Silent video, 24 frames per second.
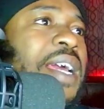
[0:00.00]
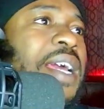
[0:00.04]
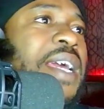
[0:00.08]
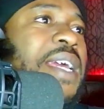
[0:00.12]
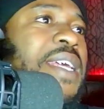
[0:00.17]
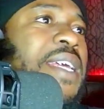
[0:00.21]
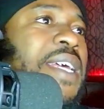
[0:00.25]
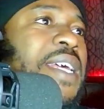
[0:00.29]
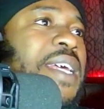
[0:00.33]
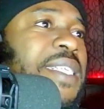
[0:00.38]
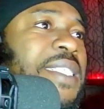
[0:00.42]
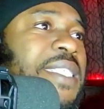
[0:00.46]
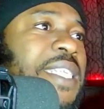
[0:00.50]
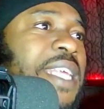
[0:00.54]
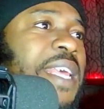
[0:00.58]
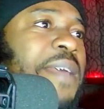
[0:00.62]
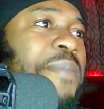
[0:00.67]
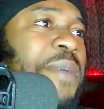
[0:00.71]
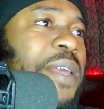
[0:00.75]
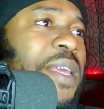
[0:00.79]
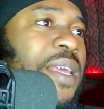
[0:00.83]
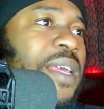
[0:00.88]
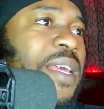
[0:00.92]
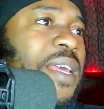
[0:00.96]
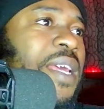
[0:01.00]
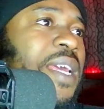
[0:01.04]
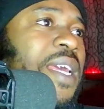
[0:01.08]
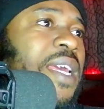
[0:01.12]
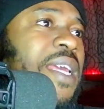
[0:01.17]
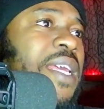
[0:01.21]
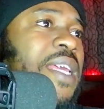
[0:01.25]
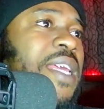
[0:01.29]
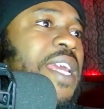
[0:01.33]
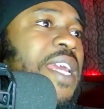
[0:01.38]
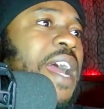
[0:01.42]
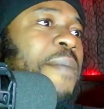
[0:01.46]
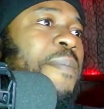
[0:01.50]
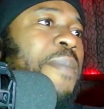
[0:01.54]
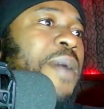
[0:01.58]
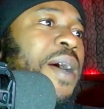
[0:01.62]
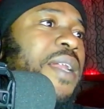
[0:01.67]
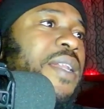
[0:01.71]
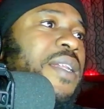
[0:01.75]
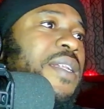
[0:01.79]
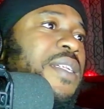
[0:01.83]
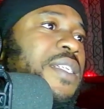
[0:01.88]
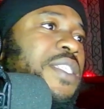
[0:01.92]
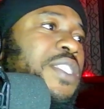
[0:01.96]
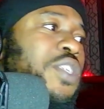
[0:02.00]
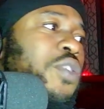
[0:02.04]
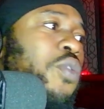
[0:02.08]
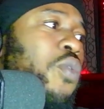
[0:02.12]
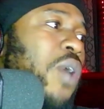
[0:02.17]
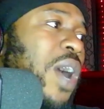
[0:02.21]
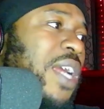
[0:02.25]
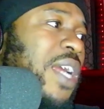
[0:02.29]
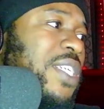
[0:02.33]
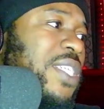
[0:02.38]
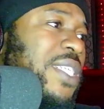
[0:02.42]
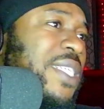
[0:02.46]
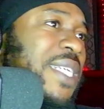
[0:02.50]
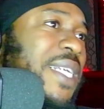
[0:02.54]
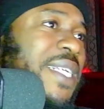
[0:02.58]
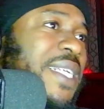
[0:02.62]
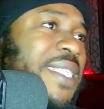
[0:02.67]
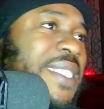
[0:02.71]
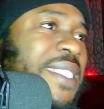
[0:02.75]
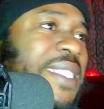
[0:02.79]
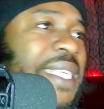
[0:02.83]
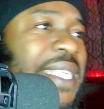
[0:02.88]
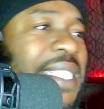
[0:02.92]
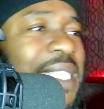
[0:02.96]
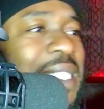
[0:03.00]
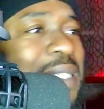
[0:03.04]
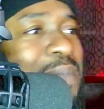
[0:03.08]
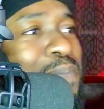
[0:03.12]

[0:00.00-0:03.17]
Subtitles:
You see me? Yeah, man, Squash, Six